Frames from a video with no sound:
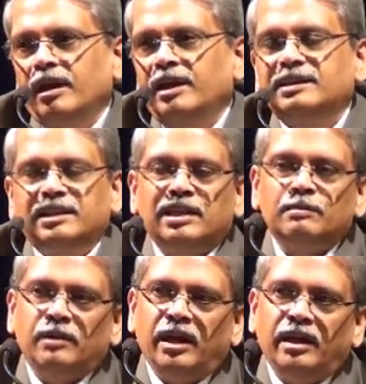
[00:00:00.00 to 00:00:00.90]
It is set
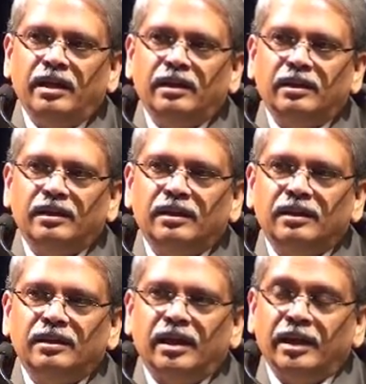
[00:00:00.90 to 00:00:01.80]
up by
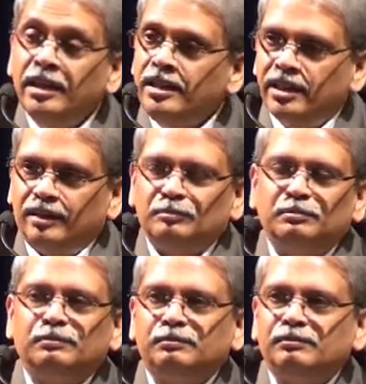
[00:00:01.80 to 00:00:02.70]
an Indian,
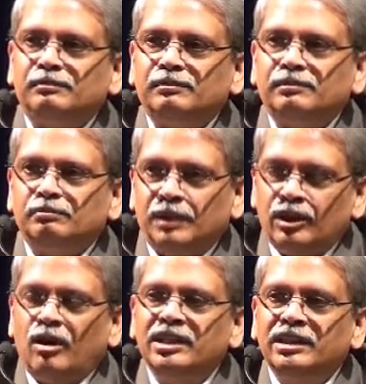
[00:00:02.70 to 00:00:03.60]

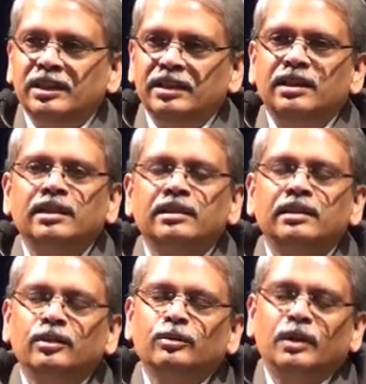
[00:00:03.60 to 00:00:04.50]
but not in India, in
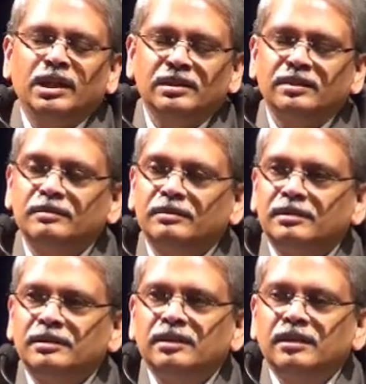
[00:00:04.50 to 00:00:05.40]
the US.
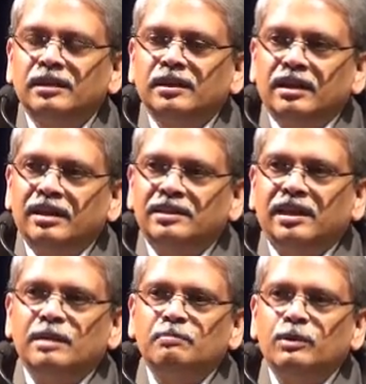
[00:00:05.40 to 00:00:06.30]
It is
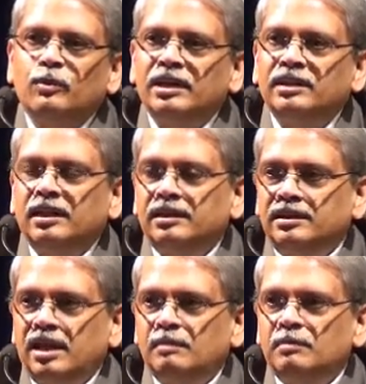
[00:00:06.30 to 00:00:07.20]
set up by one
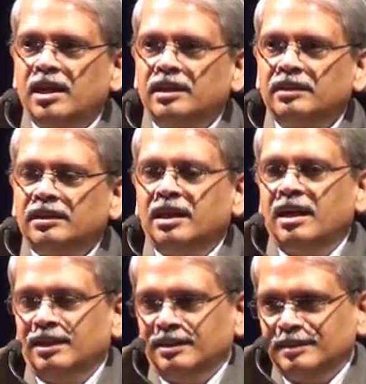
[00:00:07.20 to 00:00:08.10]
Salman
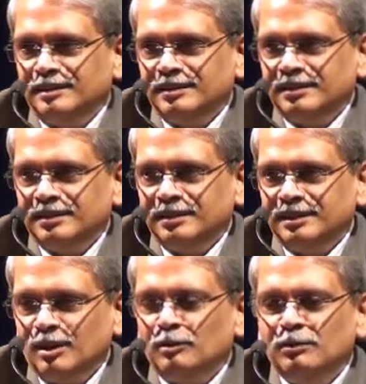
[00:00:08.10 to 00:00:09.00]
Khan,
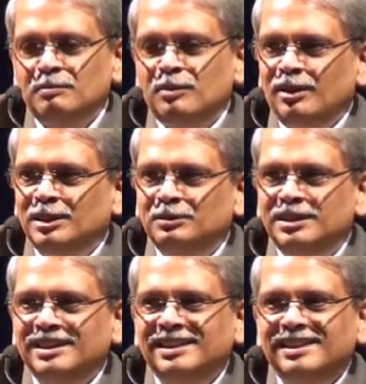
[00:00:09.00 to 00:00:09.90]
not from Bollywood.